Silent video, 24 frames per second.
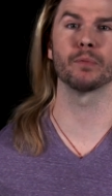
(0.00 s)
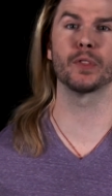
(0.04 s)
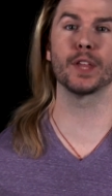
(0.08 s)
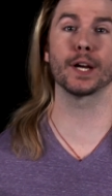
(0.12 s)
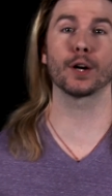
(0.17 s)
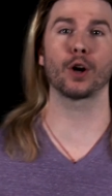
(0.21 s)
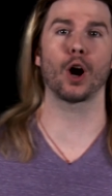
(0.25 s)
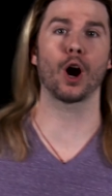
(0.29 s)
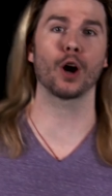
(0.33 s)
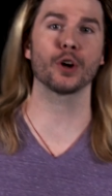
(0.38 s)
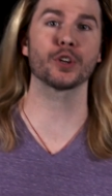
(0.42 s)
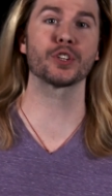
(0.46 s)

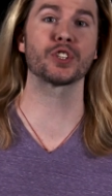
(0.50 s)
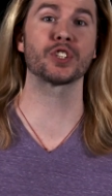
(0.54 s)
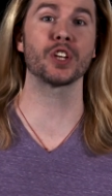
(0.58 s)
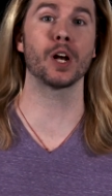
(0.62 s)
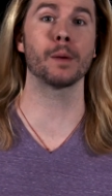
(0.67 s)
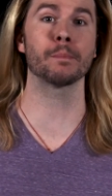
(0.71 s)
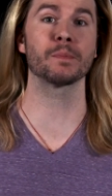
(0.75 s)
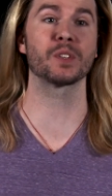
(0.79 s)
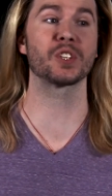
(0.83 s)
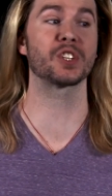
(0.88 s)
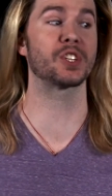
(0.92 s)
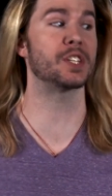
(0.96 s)
There are
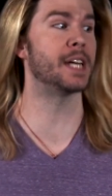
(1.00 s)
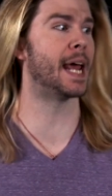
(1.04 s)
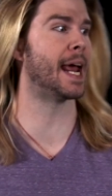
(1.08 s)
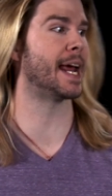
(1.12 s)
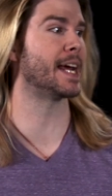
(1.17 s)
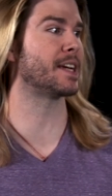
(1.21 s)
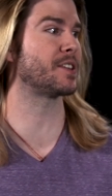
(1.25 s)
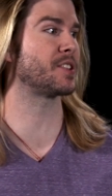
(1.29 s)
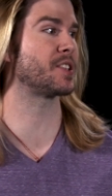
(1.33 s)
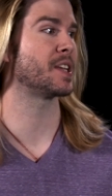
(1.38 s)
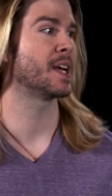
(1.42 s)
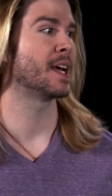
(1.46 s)
some
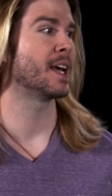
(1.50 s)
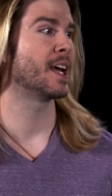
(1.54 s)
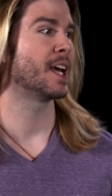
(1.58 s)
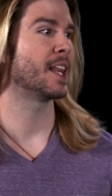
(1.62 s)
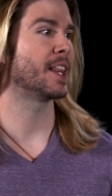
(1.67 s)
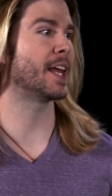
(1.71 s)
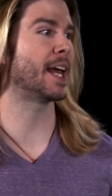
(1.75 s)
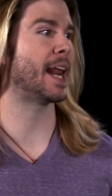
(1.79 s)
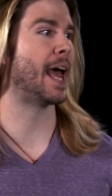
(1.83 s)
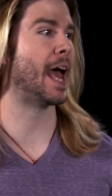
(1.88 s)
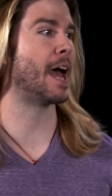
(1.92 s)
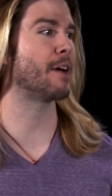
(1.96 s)
snakes
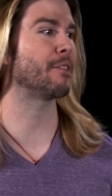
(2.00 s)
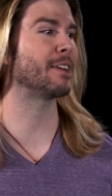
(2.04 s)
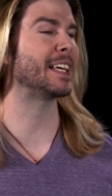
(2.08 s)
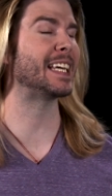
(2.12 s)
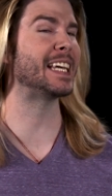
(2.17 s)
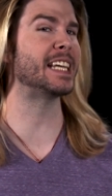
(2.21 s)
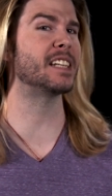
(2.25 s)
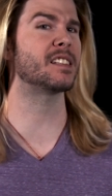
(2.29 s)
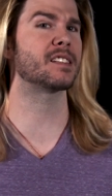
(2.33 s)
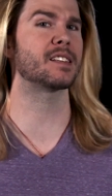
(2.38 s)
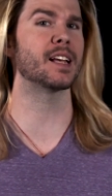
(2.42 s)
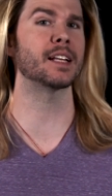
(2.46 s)
that have
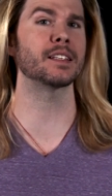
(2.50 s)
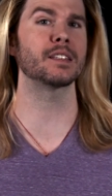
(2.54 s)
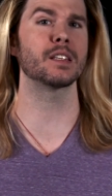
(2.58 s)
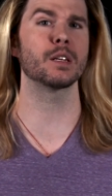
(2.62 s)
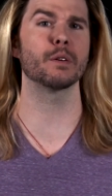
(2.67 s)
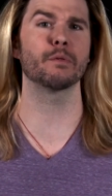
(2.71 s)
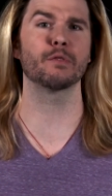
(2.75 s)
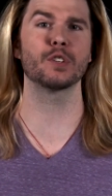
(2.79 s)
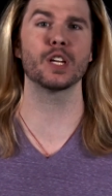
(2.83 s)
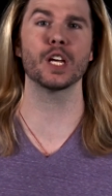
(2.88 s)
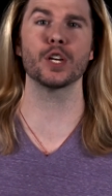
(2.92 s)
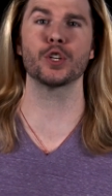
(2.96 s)

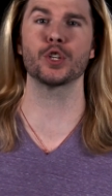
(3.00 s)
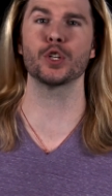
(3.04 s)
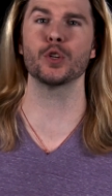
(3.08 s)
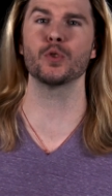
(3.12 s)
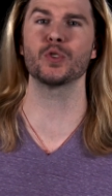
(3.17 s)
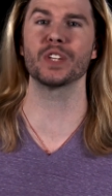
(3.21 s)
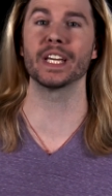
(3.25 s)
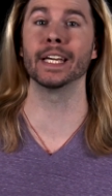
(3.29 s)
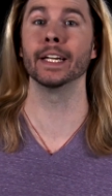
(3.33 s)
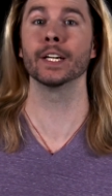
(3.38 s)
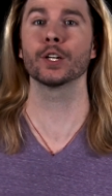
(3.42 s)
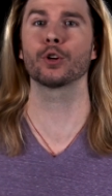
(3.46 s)
heat-sensitive
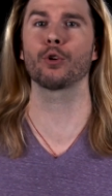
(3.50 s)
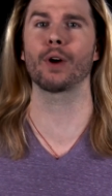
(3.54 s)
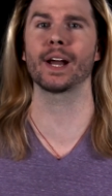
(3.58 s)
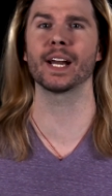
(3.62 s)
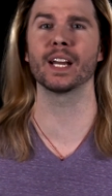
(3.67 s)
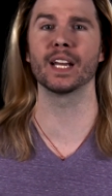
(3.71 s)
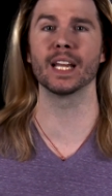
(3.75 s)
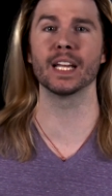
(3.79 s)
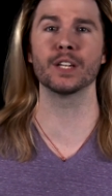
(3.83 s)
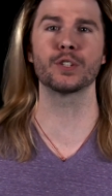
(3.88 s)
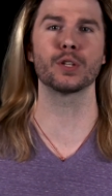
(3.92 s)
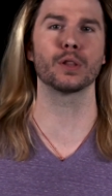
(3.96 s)
tissues
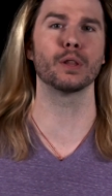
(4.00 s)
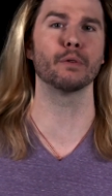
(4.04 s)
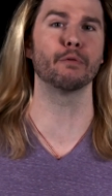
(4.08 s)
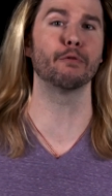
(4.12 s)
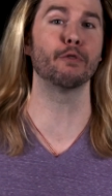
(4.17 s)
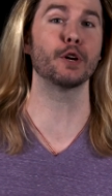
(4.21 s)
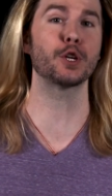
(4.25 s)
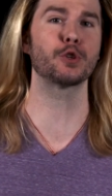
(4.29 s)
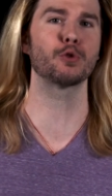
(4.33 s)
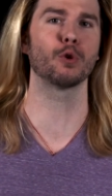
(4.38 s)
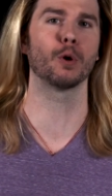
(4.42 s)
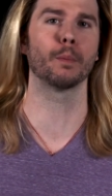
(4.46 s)
integrated into the
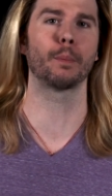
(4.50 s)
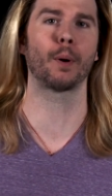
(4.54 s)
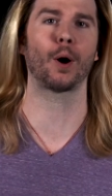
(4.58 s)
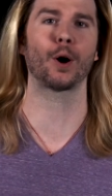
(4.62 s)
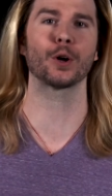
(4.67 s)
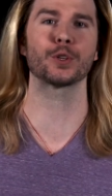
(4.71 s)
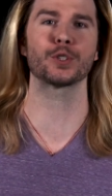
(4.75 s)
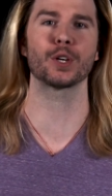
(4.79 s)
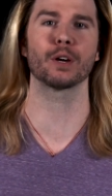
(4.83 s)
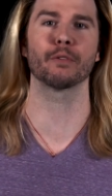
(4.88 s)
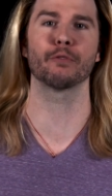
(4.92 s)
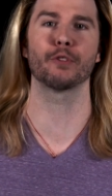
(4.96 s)
visual
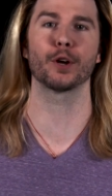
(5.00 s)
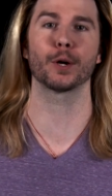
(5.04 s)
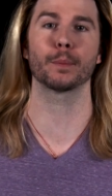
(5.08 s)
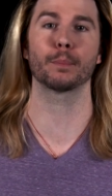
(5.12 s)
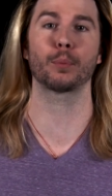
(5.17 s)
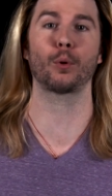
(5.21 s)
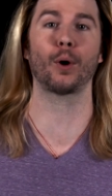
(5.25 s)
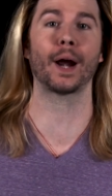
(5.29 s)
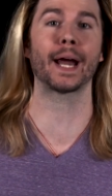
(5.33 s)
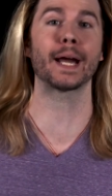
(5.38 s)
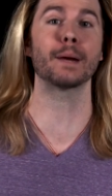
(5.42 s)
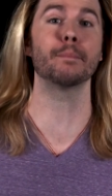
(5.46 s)
parts of their
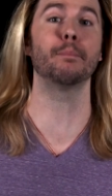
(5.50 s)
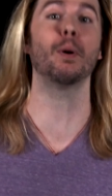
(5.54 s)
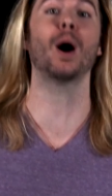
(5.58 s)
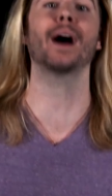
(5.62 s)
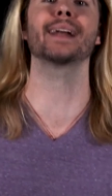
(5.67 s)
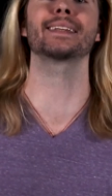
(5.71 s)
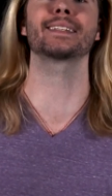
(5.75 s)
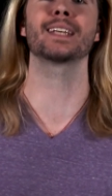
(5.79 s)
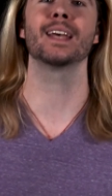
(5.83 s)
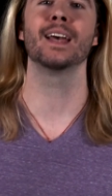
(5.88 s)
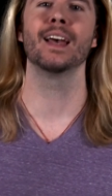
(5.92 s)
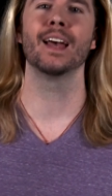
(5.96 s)
brain,
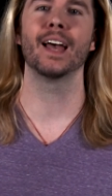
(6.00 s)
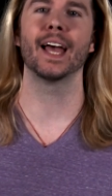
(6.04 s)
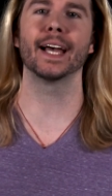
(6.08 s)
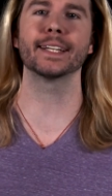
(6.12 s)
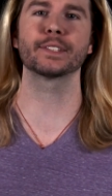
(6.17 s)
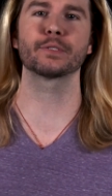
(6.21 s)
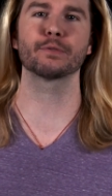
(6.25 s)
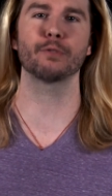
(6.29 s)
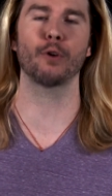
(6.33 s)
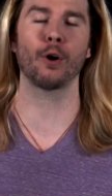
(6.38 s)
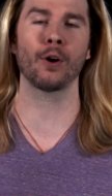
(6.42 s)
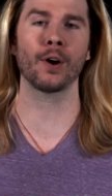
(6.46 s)
but
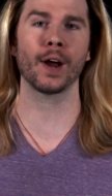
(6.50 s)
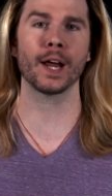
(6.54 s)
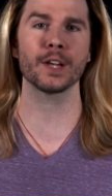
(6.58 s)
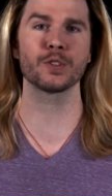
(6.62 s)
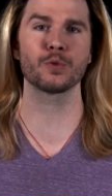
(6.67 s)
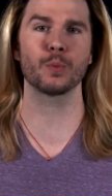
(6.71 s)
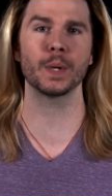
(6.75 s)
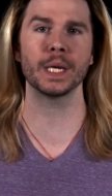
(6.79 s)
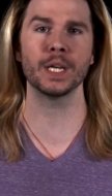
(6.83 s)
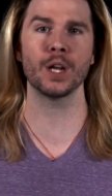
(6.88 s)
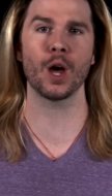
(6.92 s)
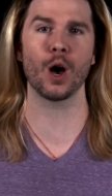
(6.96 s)
as far
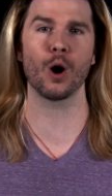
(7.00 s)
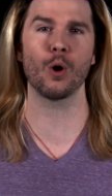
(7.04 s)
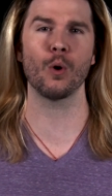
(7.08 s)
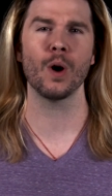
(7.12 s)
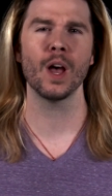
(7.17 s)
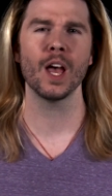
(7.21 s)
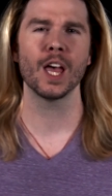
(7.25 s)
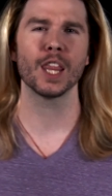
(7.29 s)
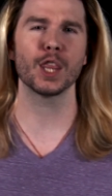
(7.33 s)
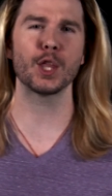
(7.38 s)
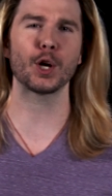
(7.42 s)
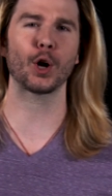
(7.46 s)
as we know,
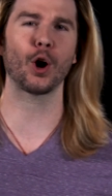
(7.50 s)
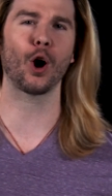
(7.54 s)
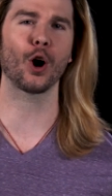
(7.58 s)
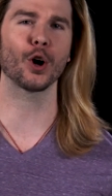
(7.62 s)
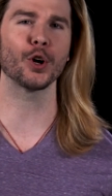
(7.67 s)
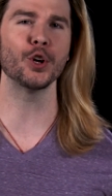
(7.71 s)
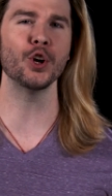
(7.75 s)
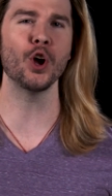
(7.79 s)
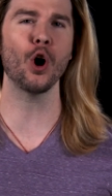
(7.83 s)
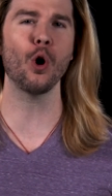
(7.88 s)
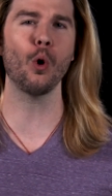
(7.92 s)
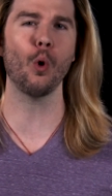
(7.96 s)
there
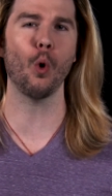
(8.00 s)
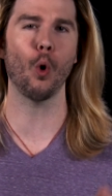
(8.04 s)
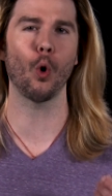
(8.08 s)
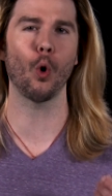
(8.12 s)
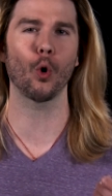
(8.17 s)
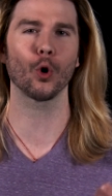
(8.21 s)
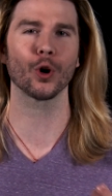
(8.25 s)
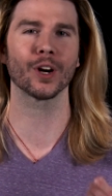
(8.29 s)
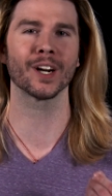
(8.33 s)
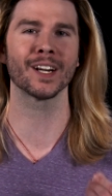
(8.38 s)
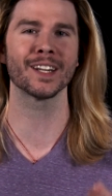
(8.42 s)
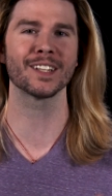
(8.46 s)
are no
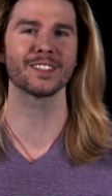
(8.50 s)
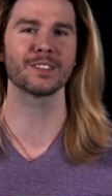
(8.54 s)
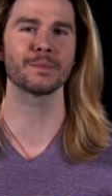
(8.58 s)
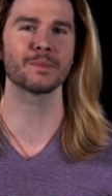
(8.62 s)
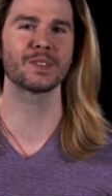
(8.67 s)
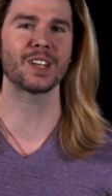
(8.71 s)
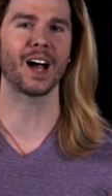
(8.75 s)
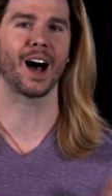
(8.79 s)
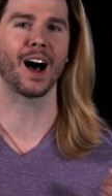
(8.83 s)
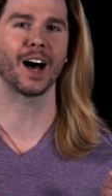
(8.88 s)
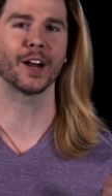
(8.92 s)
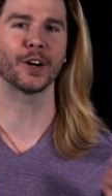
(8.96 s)

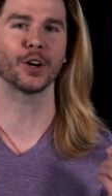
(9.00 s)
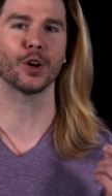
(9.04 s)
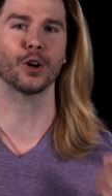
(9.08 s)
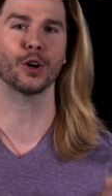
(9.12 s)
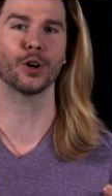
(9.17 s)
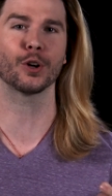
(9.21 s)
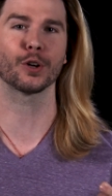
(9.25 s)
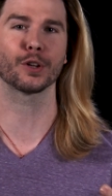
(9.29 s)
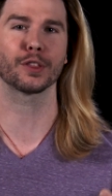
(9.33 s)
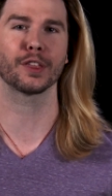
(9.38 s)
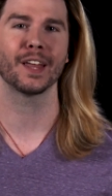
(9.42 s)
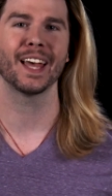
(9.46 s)
organisms on
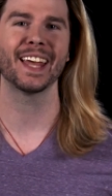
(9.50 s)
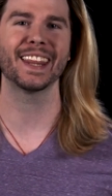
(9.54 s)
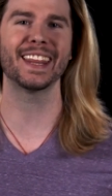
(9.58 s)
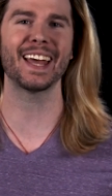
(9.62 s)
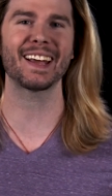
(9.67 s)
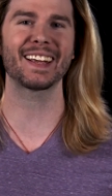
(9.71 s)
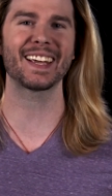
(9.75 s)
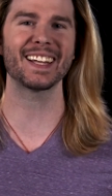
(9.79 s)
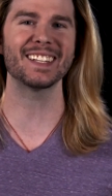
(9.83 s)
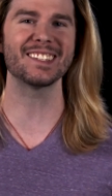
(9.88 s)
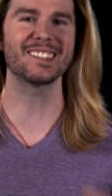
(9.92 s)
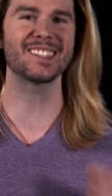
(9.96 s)
Earth
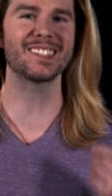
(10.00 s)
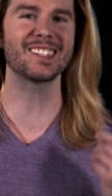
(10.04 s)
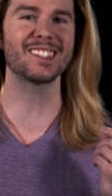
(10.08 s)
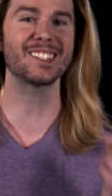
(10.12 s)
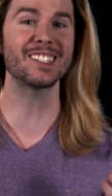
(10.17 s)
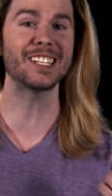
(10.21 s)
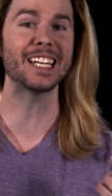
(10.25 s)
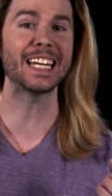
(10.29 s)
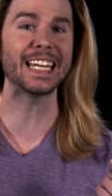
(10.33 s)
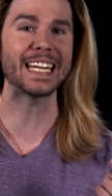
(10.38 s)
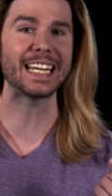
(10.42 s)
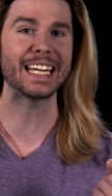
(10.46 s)
that can
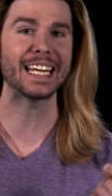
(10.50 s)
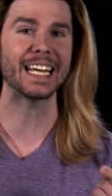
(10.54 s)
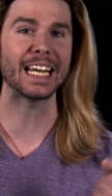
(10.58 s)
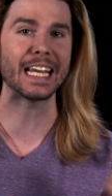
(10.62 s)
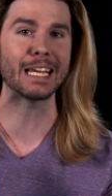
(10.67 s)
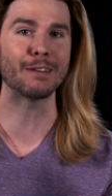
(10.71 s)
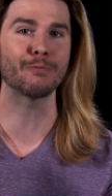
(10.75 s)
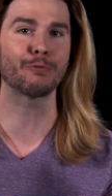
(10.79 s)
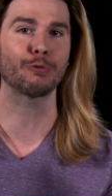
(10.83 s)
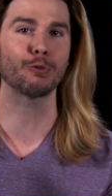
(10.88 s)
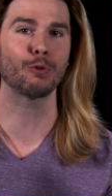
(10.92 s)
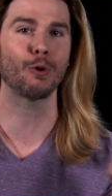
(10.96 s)
see
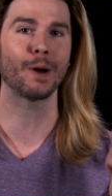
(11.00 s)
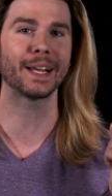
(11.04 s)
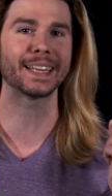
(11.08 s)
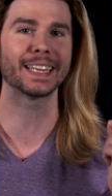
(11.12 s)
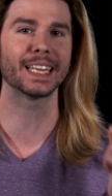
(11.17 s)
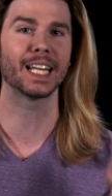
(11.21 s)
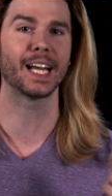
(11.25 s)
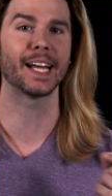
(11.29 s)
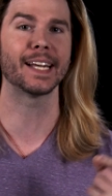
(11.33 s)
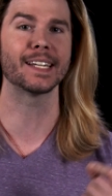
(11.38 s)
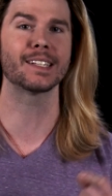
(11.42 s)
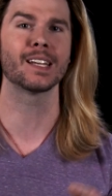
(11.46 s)
infrared
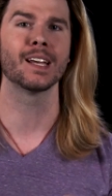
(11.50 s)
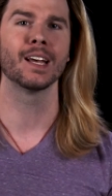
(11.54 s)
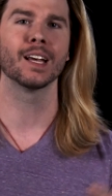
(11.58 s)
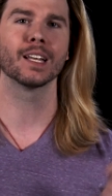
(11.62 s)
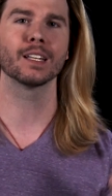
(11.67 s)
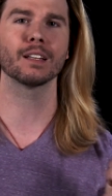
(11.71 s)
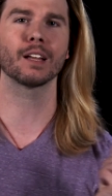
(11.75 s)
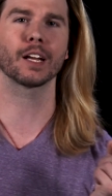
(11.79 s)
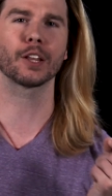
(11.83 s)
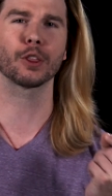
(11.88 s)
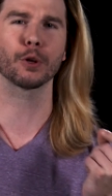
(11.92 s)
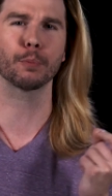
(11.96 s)
light
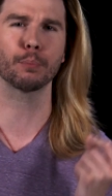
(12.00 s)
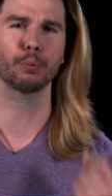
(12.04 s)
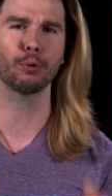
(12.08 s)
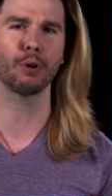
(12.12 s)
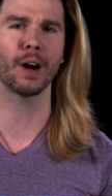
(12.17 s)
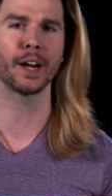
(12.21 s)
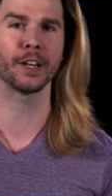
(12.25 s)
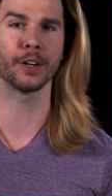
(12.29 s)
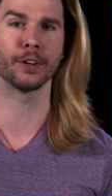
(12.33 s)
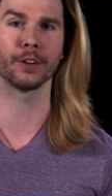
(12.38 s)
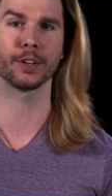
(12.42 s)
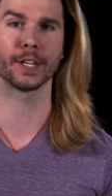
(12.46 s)
like the
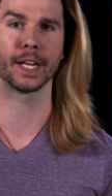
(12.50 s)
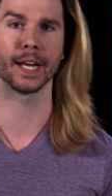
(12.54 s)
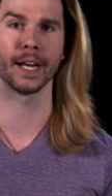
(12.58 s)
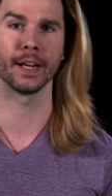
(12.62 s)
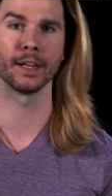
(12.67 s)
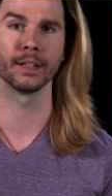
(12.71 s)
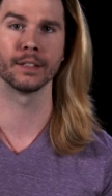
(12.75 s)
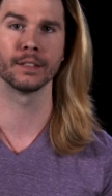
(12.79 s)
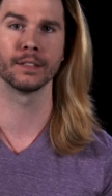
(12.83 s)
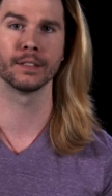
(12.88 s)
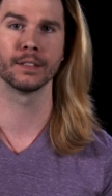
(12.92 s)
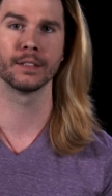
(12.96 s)
predator can.